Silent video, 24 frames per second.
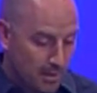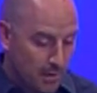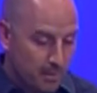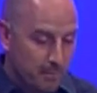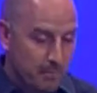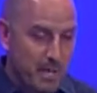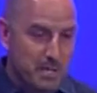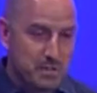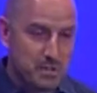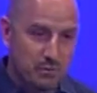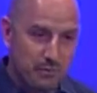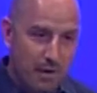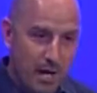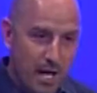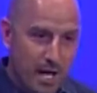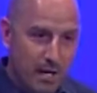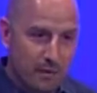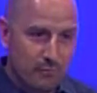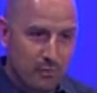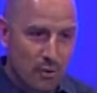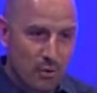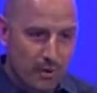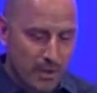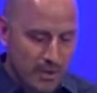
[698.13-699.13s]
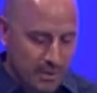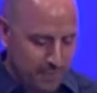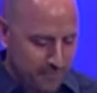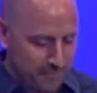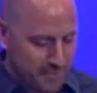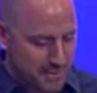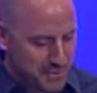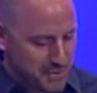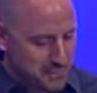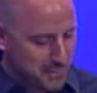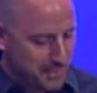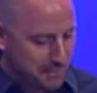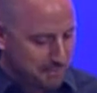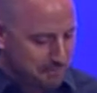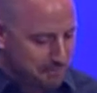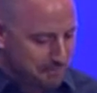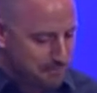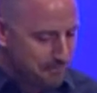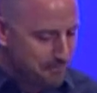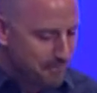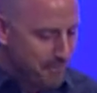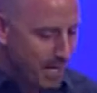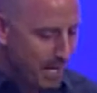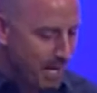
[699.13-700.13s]
Pastor Ron wrote in for this
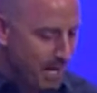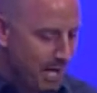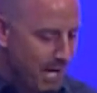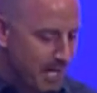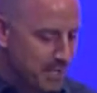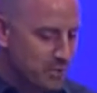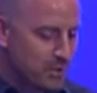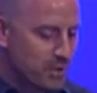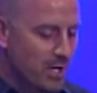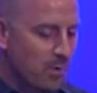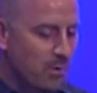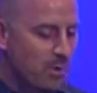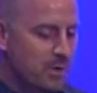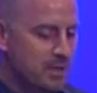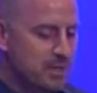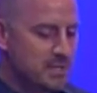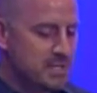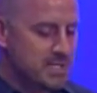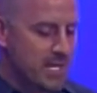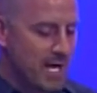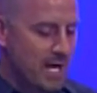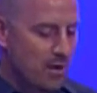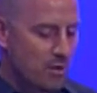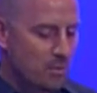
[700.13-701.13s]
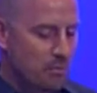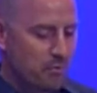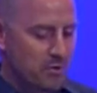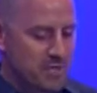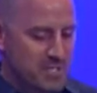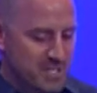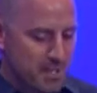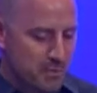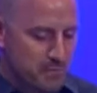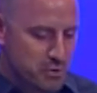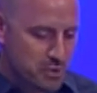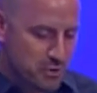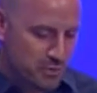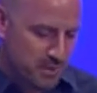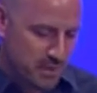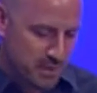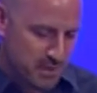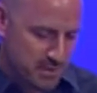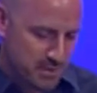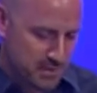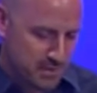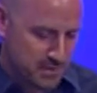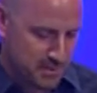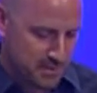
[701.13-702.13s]
one. I do not want to sound
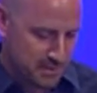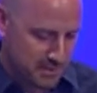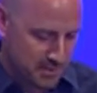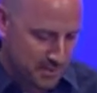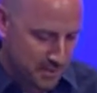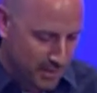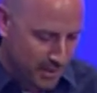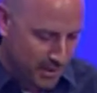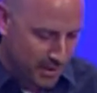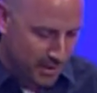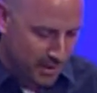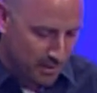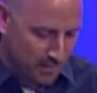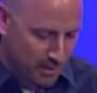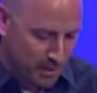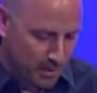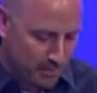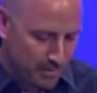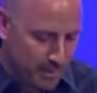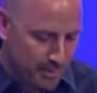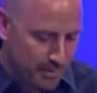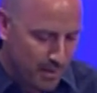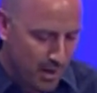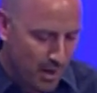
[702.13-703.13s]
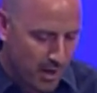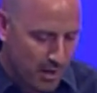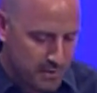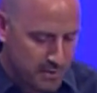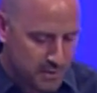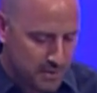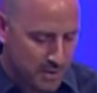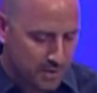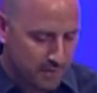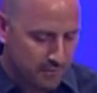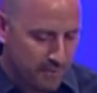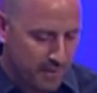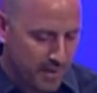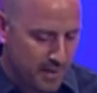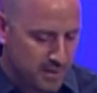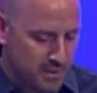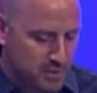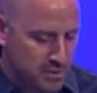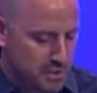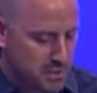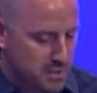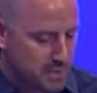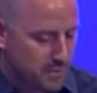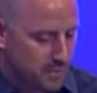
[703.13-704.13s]
presumptuous, but it may be hard to convey the
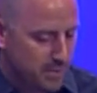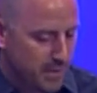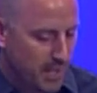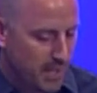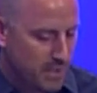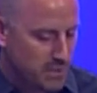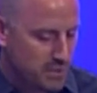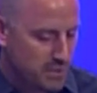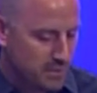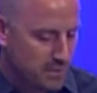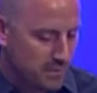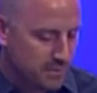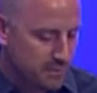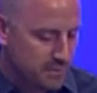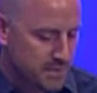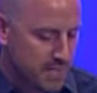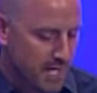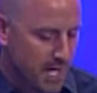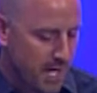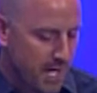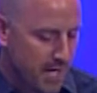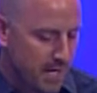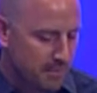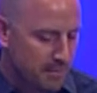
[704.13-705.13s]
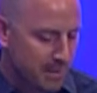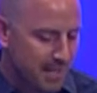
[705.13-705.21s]
justification of time